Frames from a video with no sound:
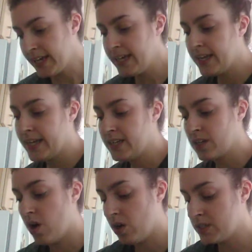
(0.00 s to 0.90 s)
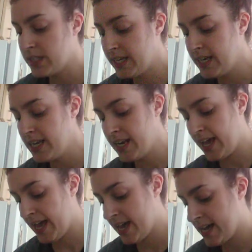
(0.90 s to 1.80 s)
get it called in,
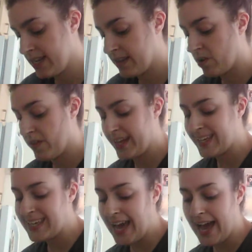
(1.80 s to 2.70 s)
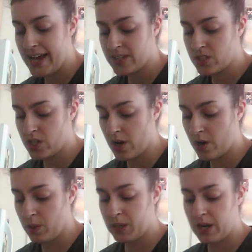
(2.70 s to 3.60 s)
and they're like, yeah,
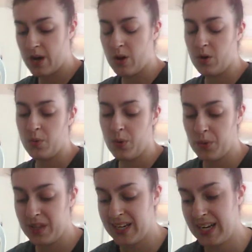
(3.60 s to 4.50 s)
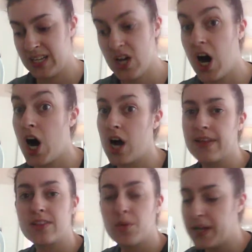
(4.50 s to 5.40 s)
so, we really need to talk.
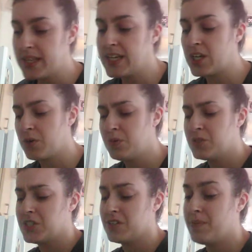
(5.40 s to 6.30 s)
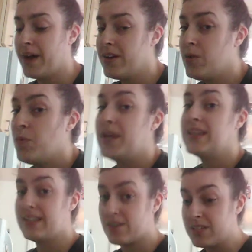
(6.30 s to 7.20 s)
Like, they're making, like, a huge deal about it when
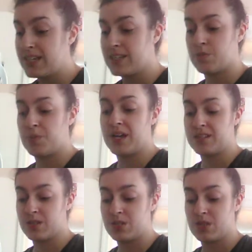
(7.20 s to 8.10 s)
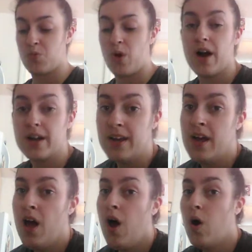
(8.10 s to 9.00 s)
literally this place is run
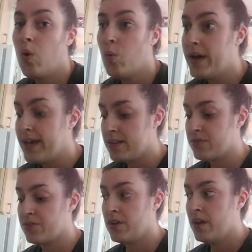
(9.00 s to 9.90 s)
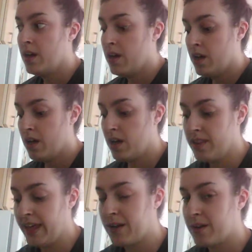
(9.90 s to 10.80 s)
with,
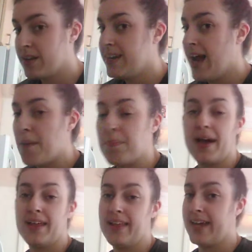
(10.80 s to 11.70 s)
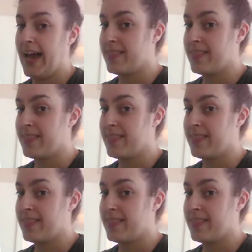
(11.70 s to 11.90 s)
like, not by, like,